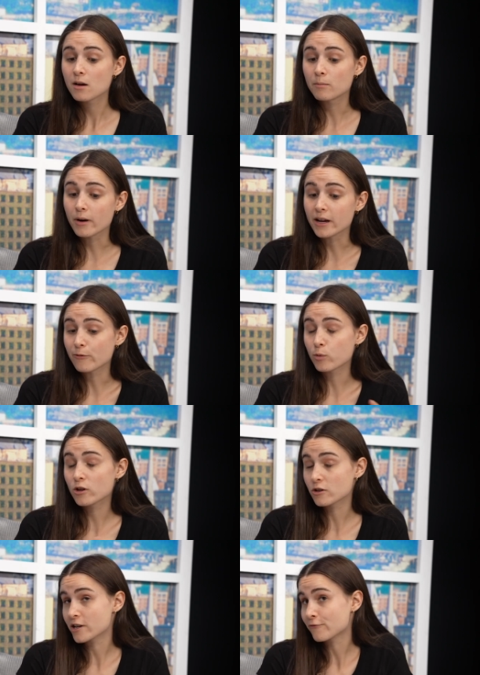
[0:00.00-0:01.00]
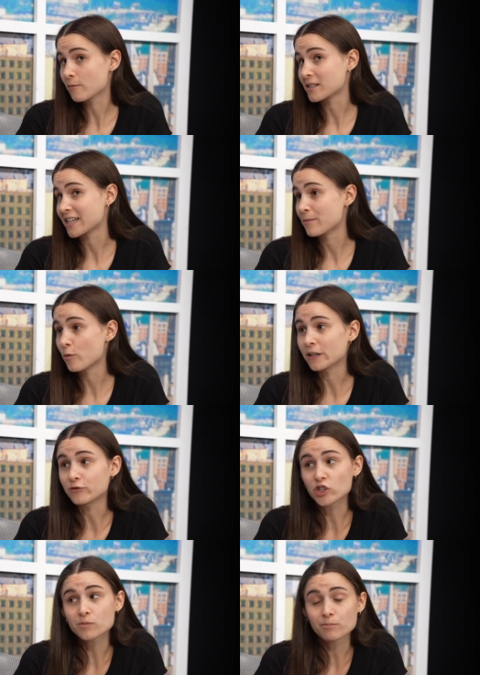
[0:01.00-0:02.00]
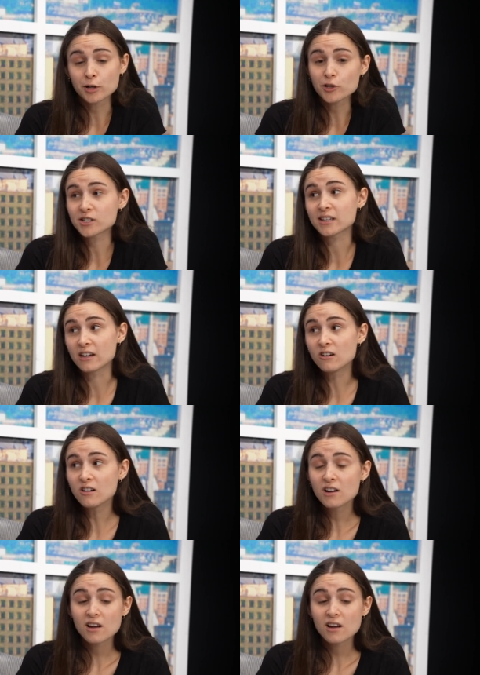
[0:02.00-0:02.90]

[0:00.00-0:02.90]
But if we're looking from a standpoint of just pure skill,